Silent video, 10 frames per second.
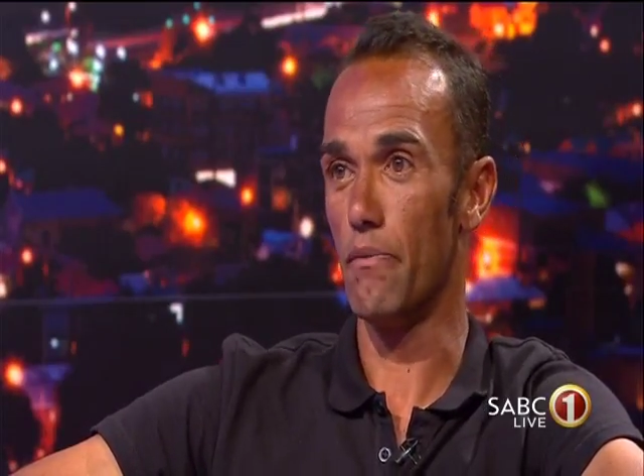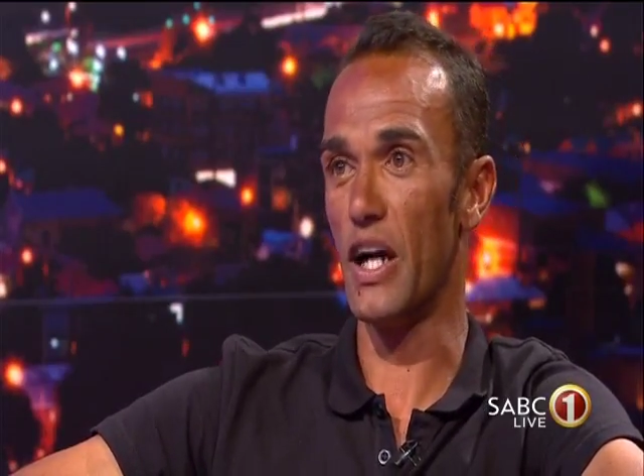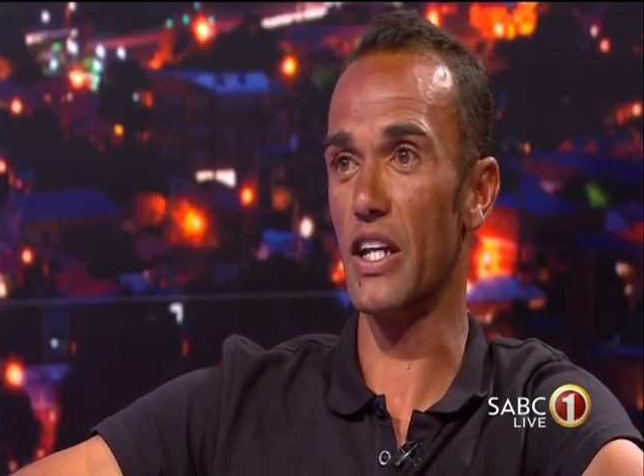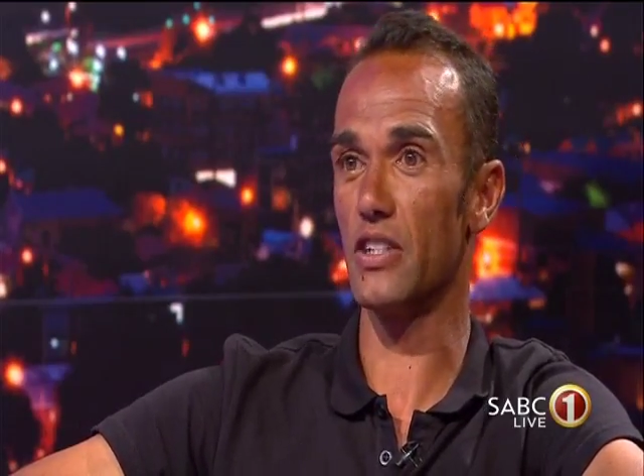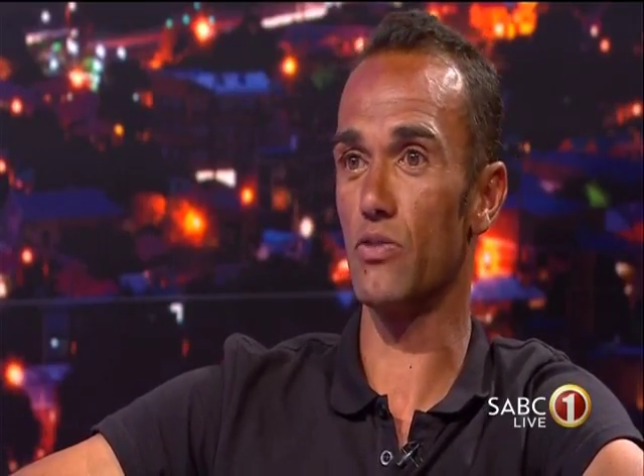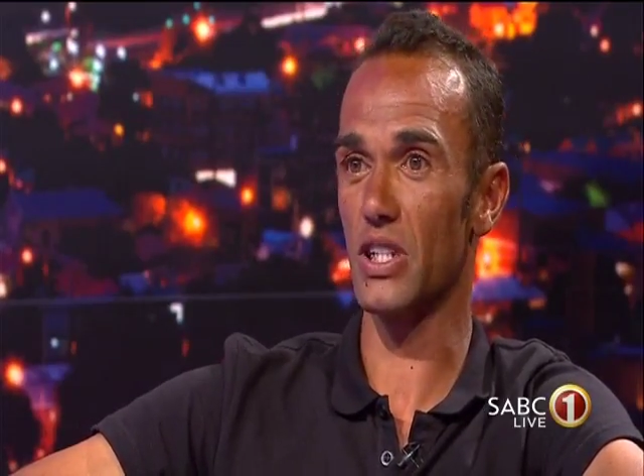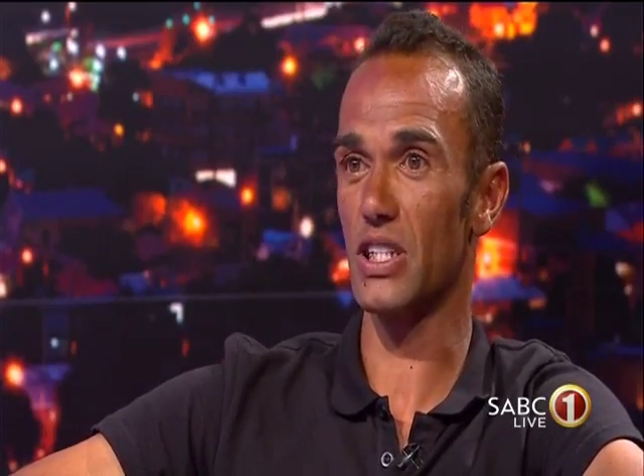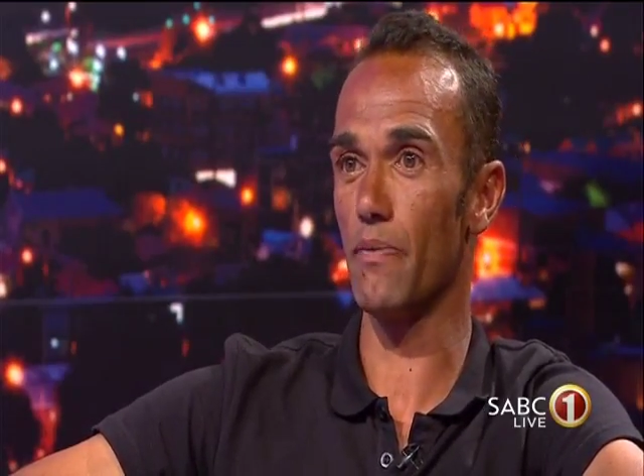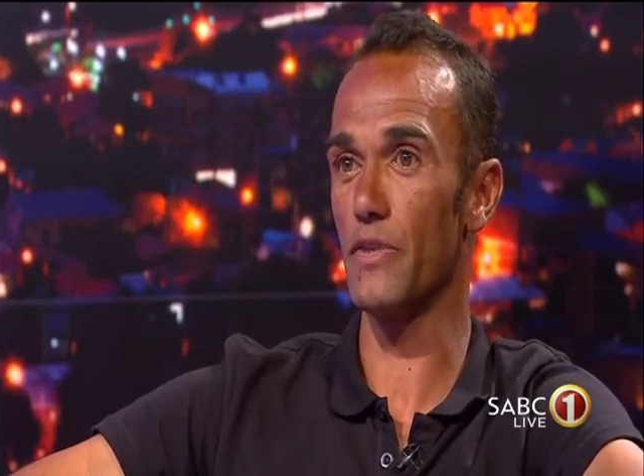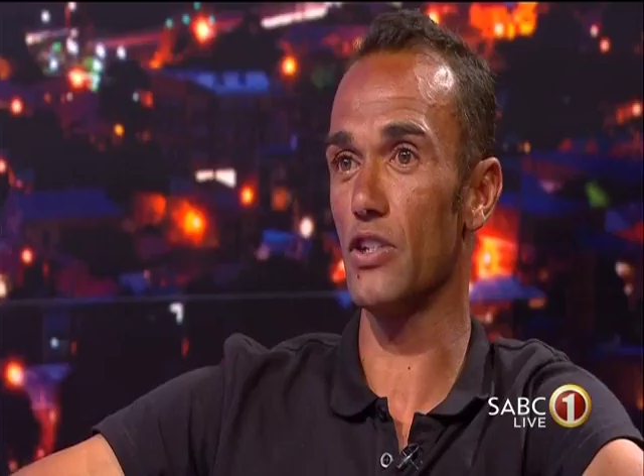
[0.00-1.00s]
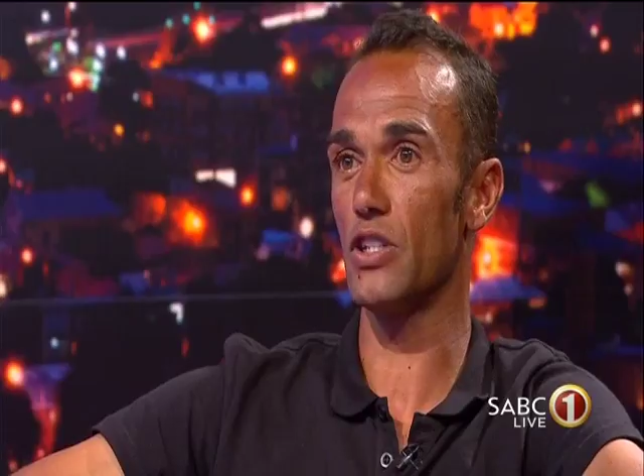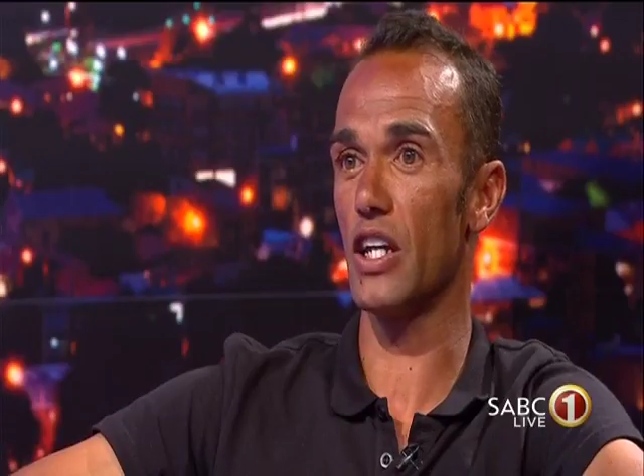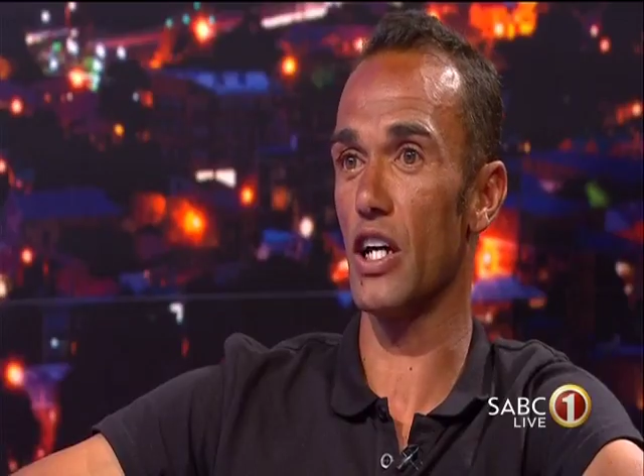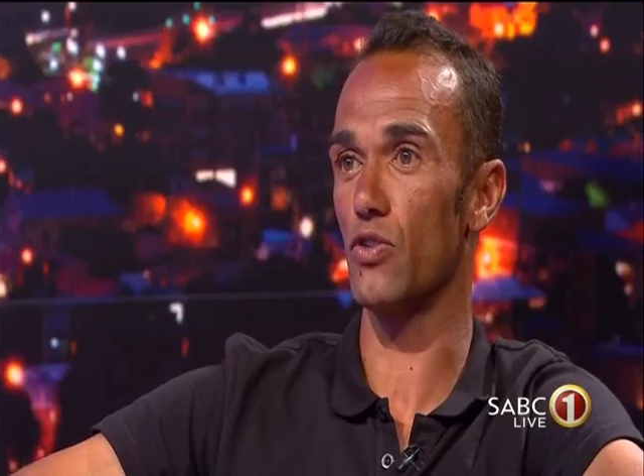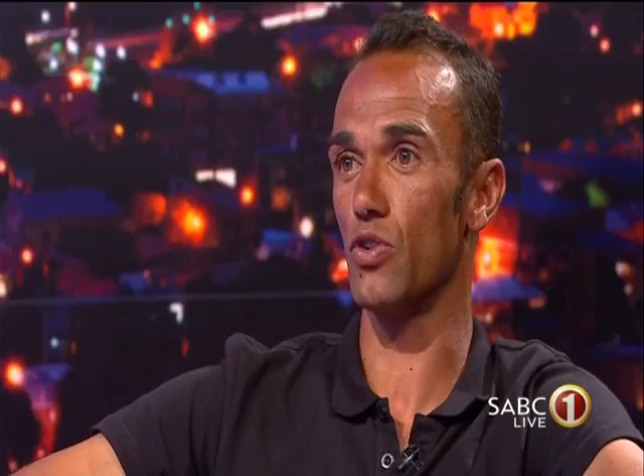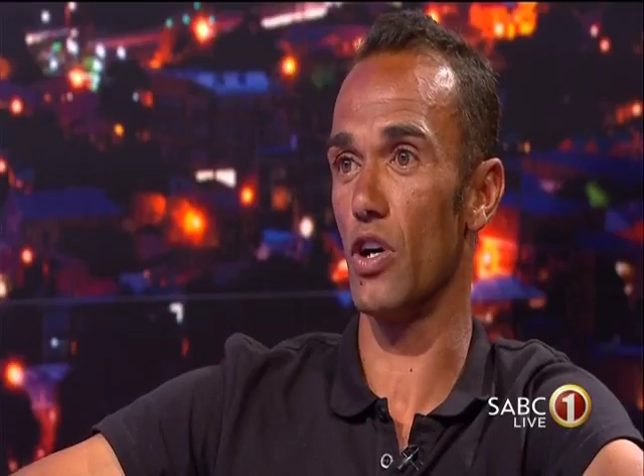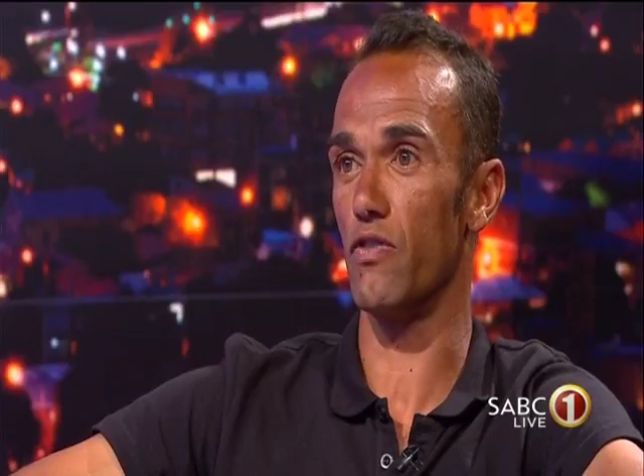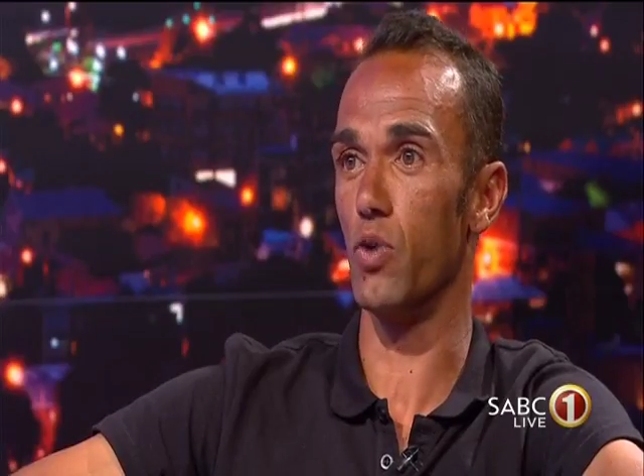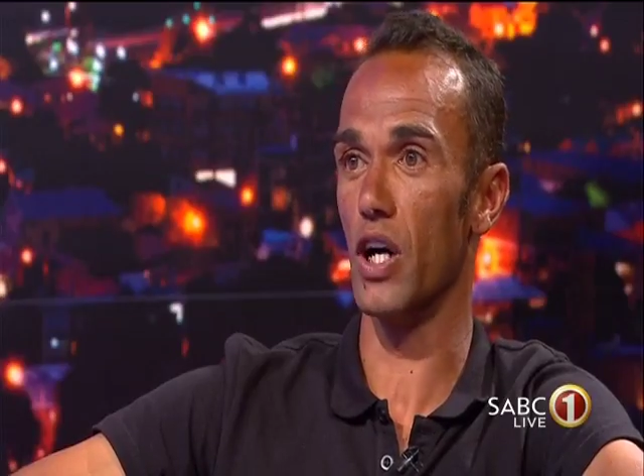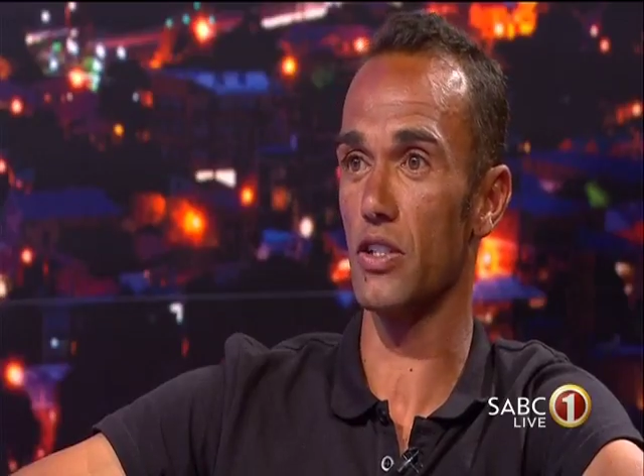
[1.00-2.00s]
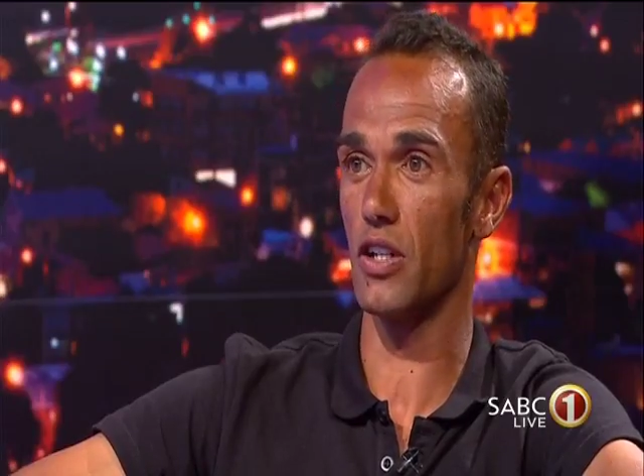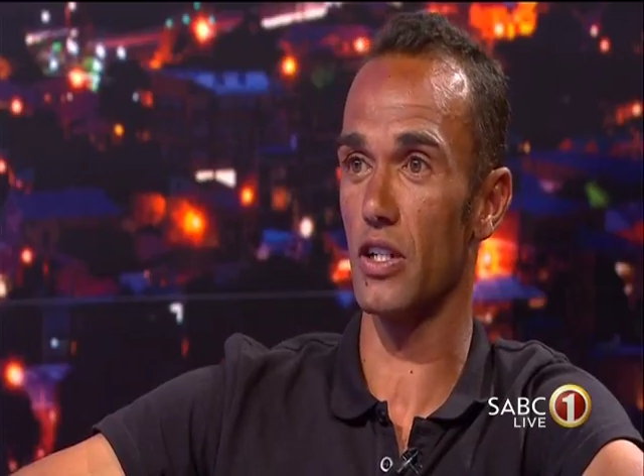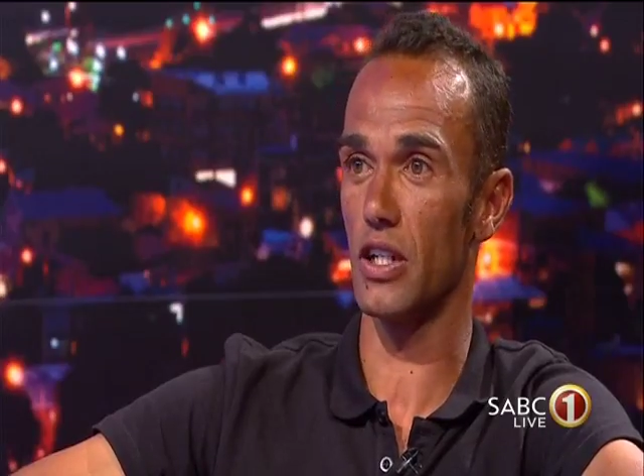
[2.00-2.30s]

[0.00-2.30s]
but it was something that I could have worked on